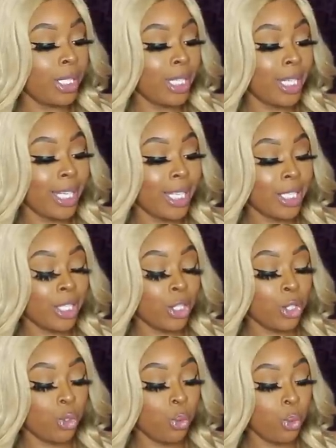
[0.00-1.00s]
de la
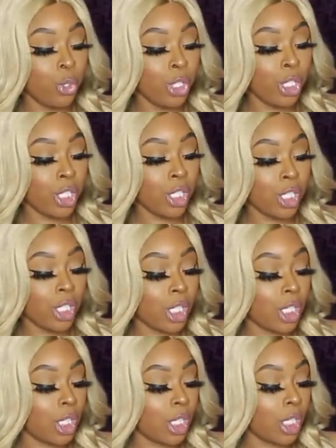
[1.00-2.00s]

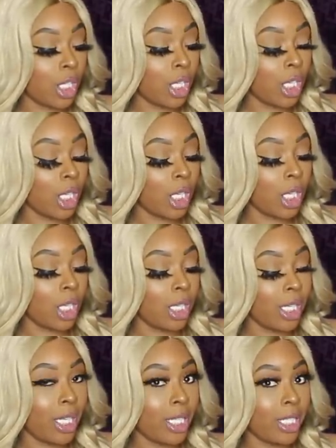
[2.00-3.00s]
Chouche.
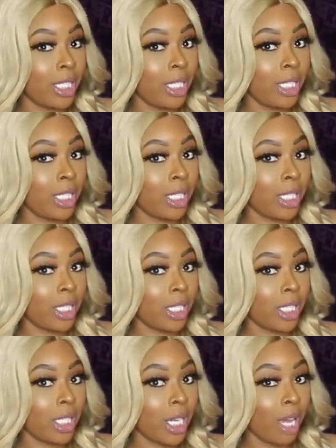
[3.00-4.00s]
De la
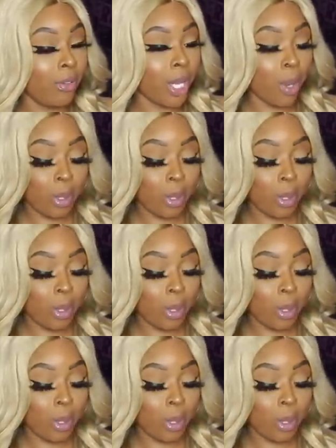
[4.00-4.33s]
Chiche. However y'all